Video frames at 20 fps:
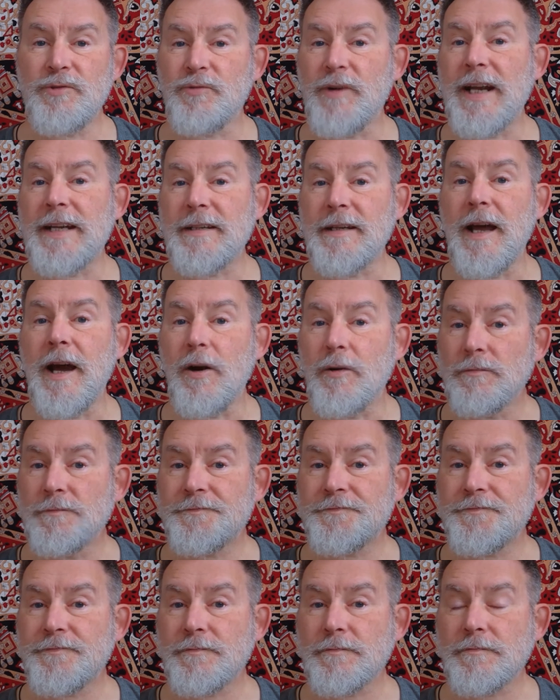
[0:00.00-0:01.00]
right now.
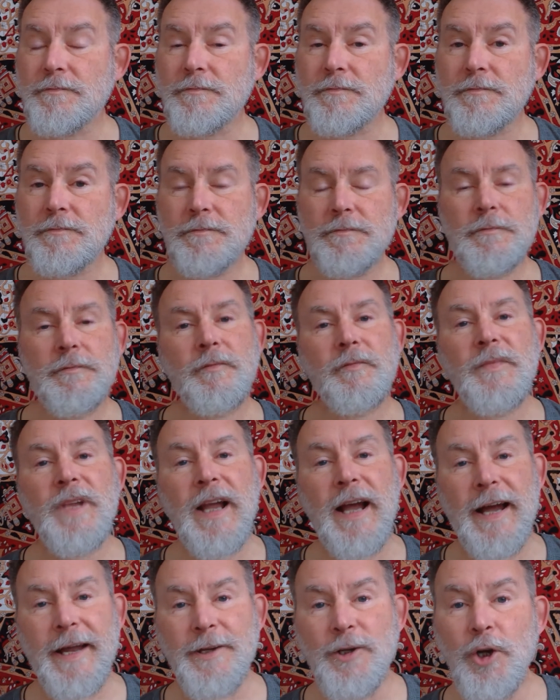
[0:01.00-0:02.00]

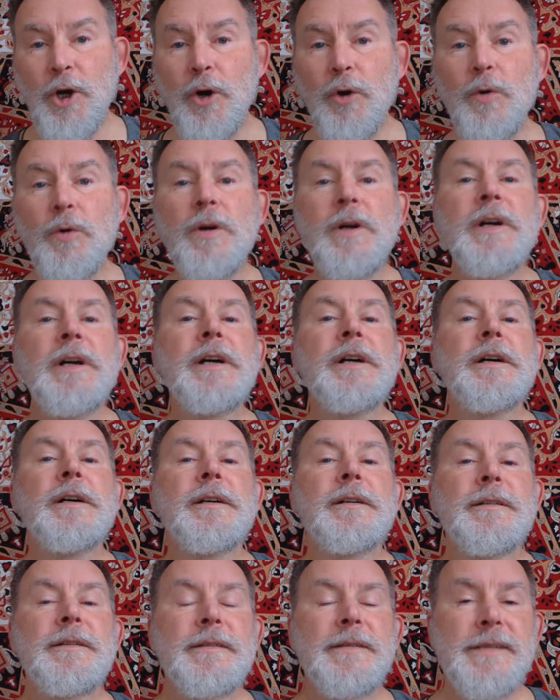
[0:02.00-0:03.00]
I know
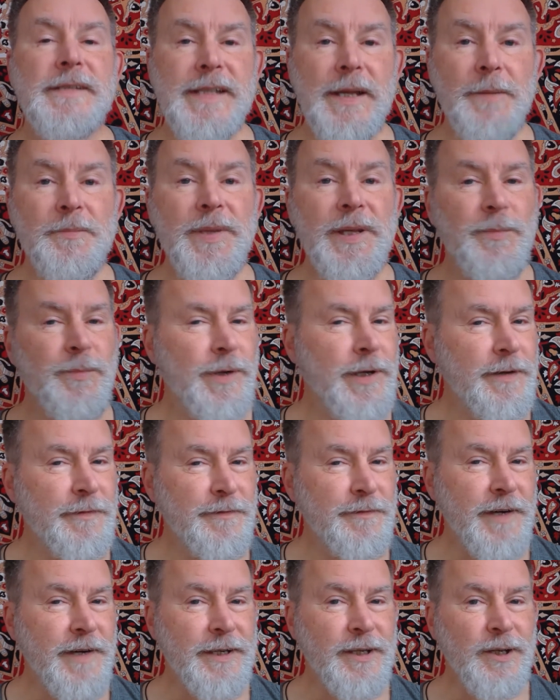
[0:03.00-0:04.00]
some people have
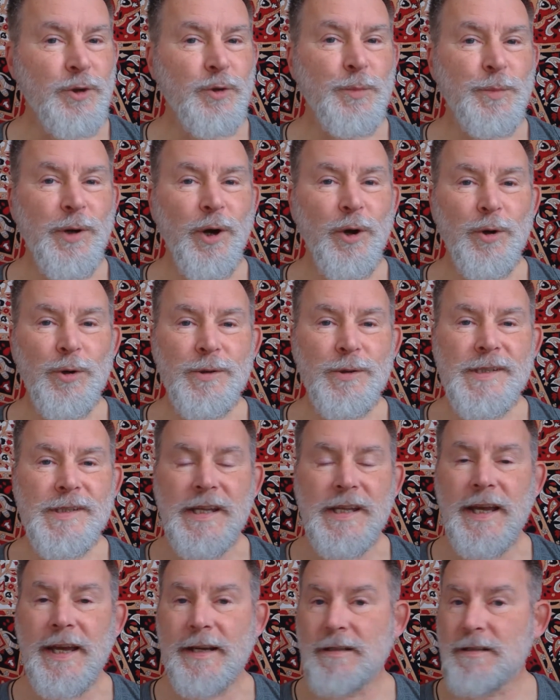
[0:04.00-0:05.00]
found loopholes,
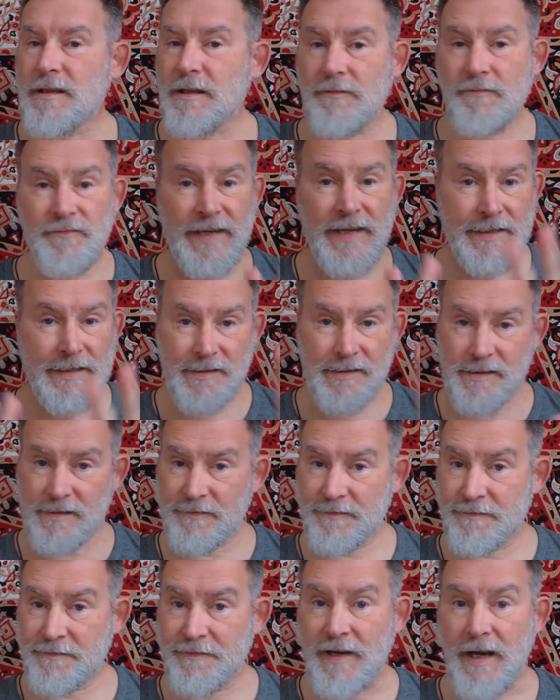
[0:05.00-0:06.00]
and that's
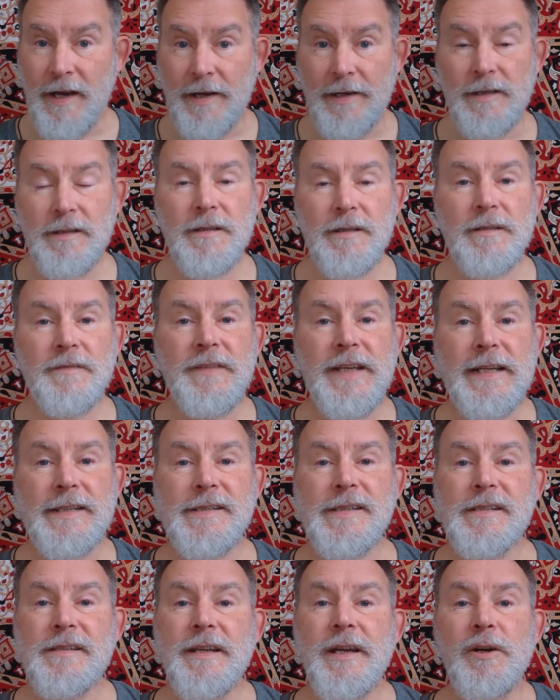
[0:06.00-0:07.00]
fine.
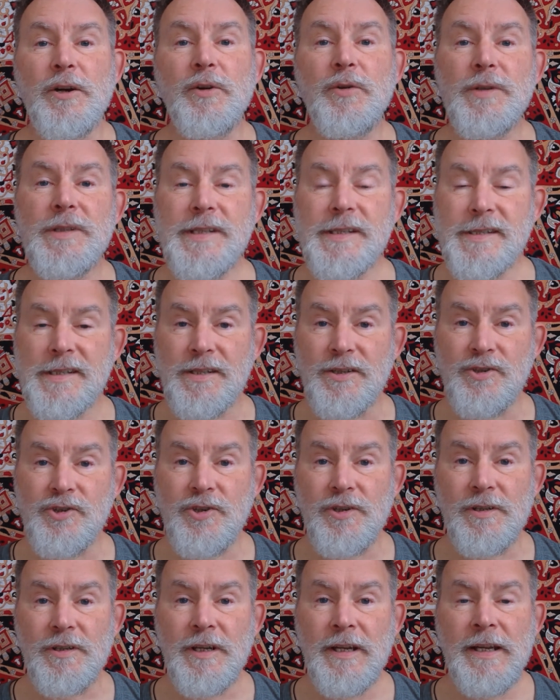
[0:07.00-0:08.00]
That's their own
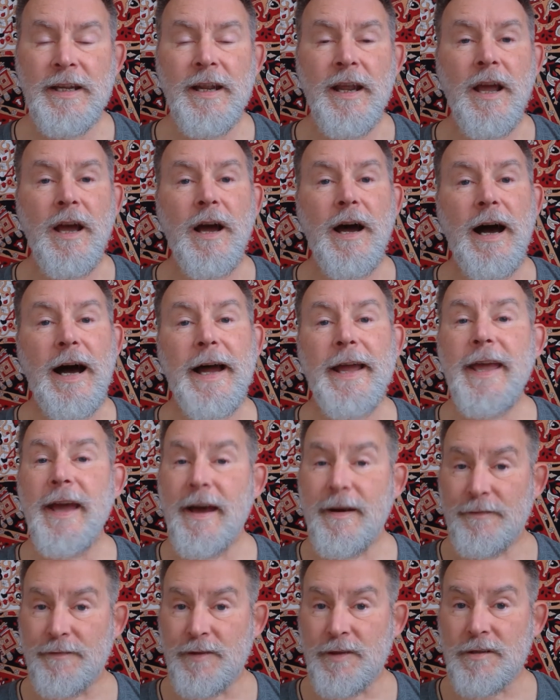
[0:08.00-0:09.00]
decision. I
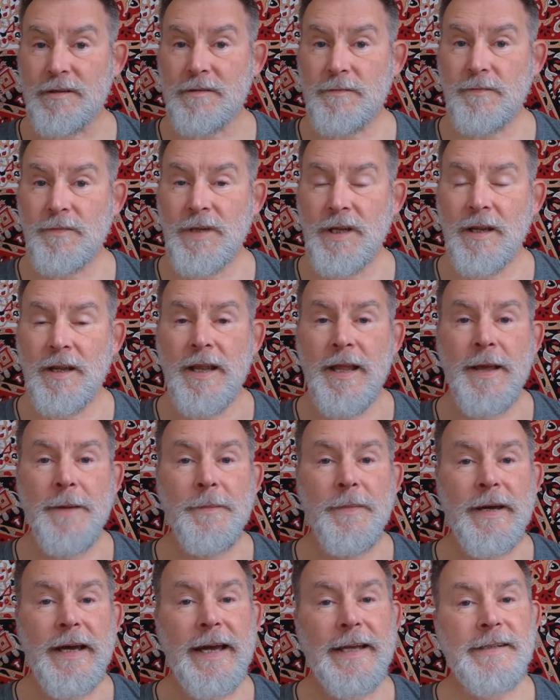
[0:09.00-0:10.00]
haven't.
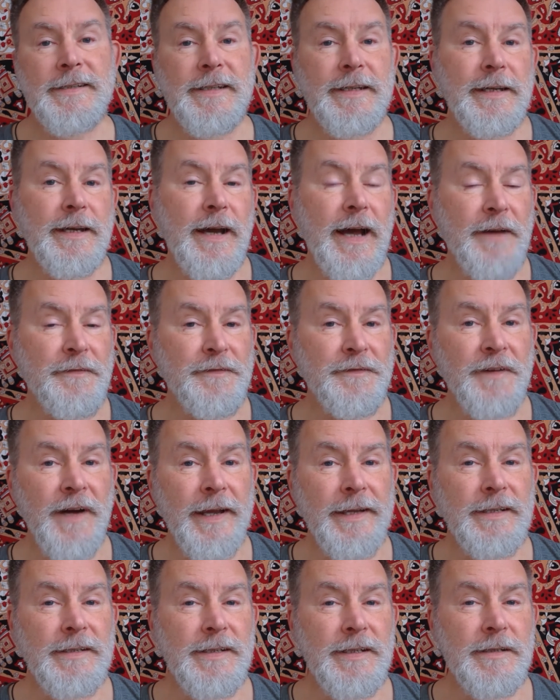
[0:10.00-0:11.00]
And I
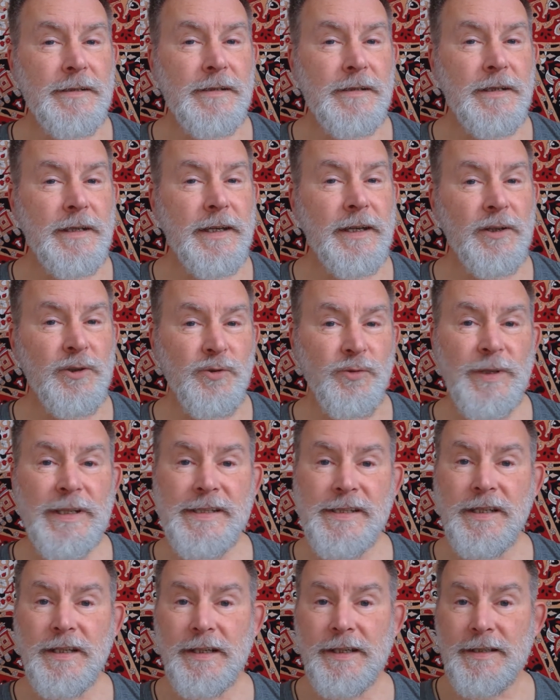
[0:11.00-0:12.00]
find it
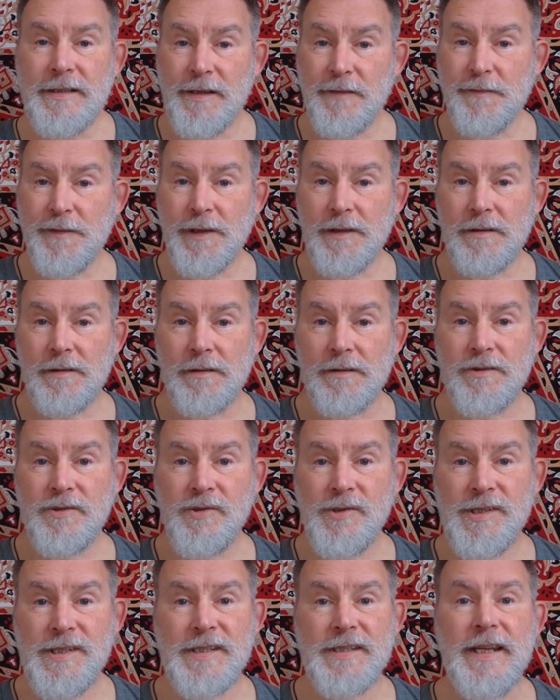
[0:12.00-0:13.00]
increasingly difficult
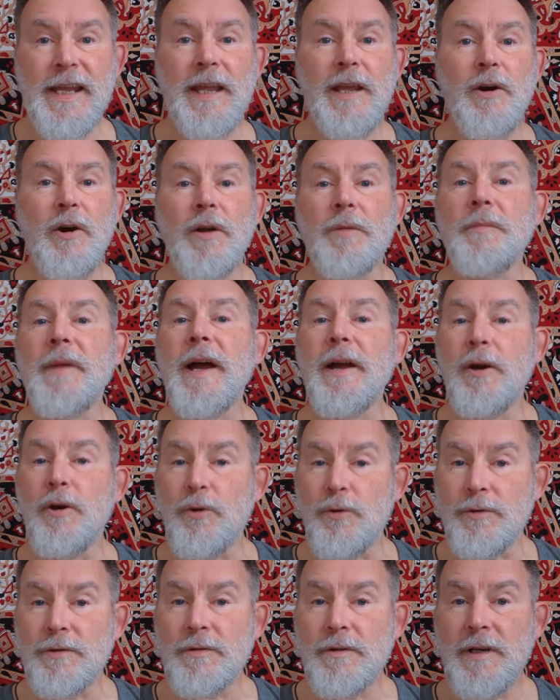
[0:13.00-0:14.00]
to stay on my
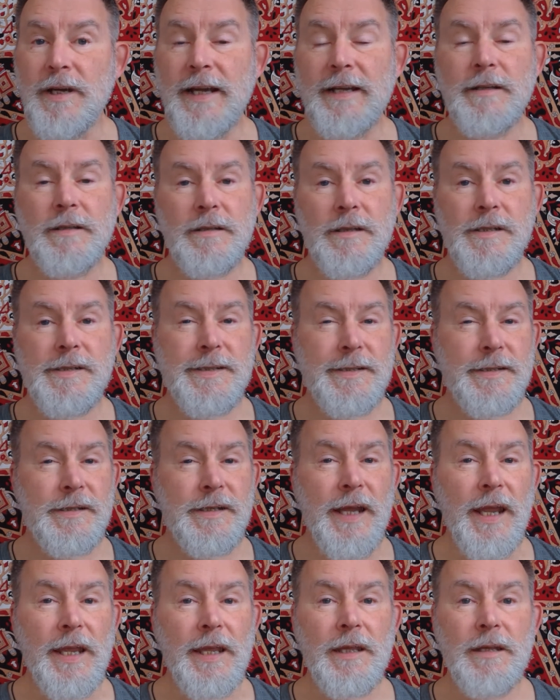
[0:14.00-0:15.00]
own and
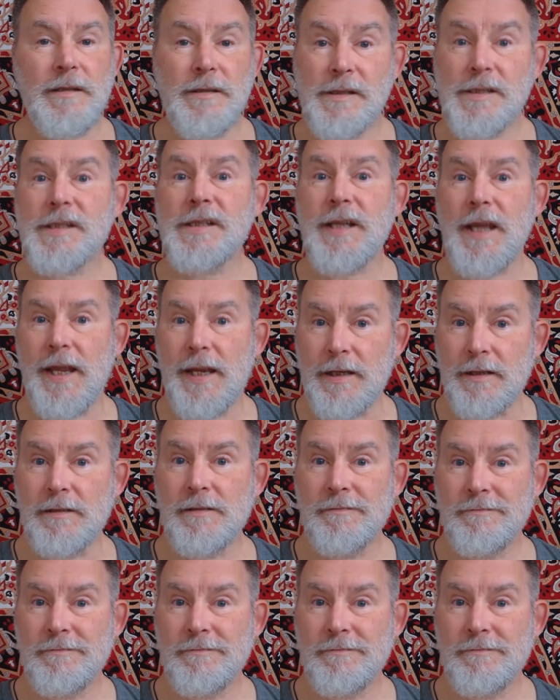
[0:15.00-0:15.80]
stay sane,